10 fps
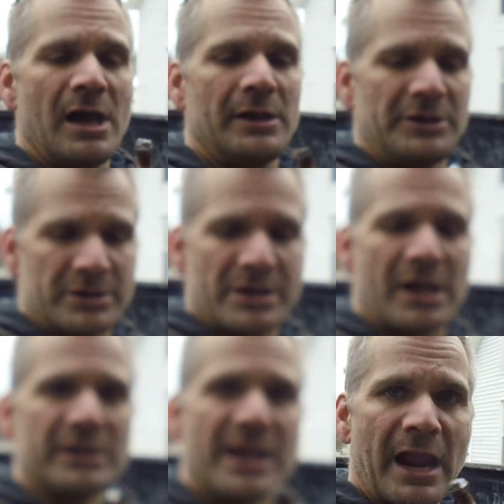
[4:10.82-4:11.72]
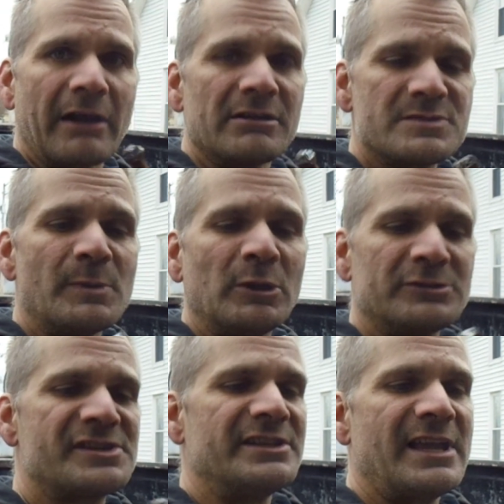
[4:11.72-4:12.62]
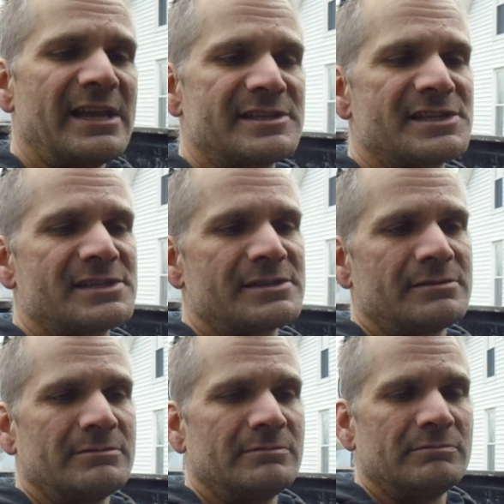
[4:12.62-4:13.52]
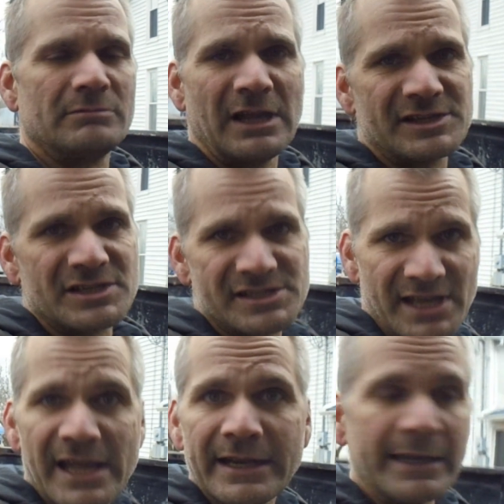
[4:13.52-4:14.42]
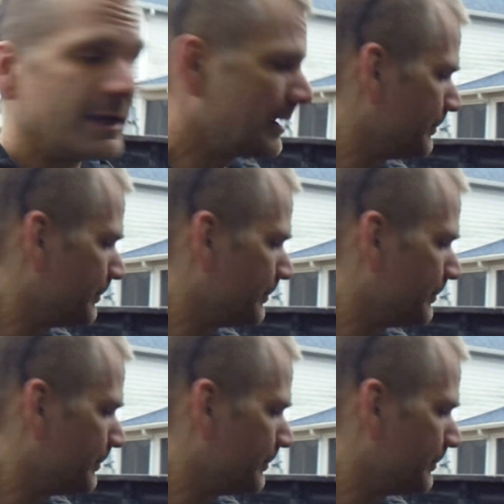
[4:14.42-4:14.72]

you're cutting carriage bolts, and that's just a headache.